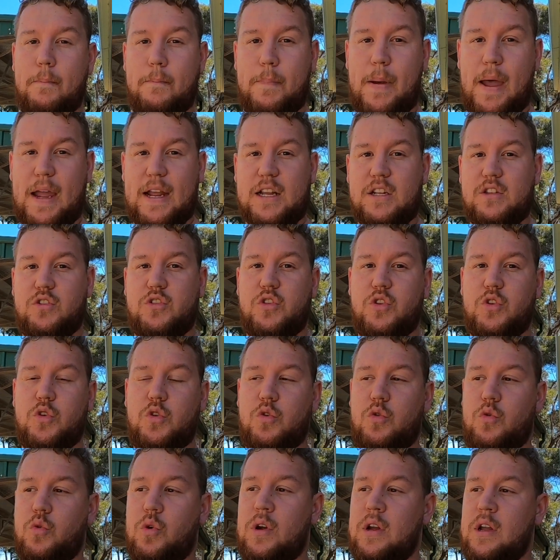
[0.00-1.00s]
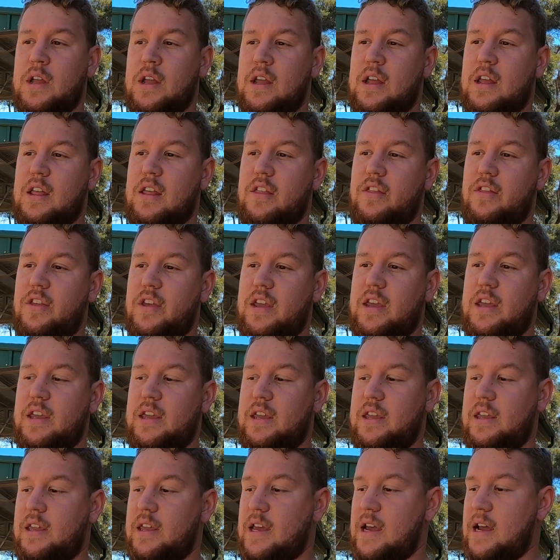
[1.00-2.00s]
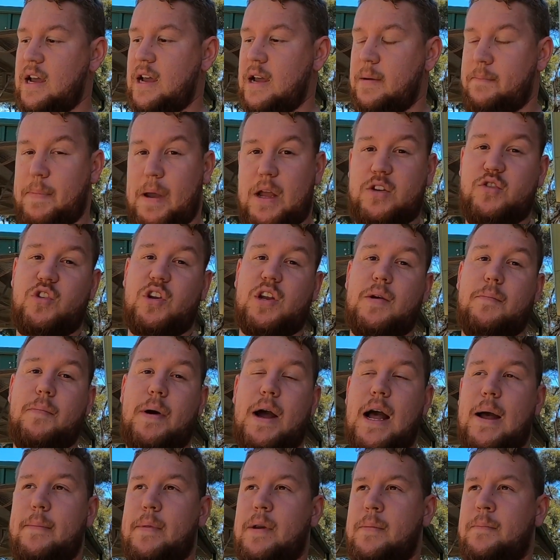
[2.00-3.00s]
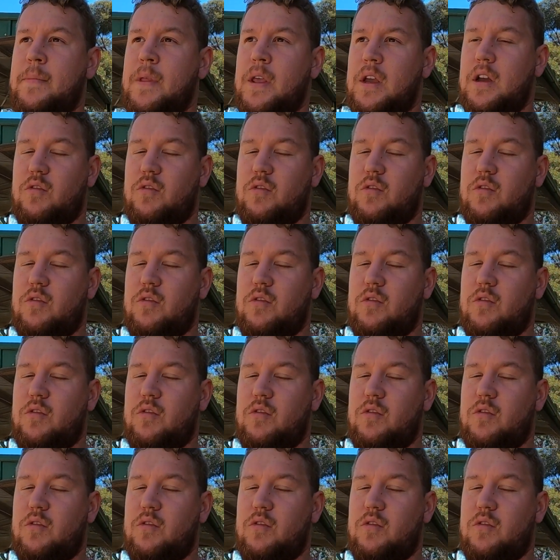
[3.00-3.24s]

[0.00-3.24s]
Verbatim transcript: back to the battery compartment,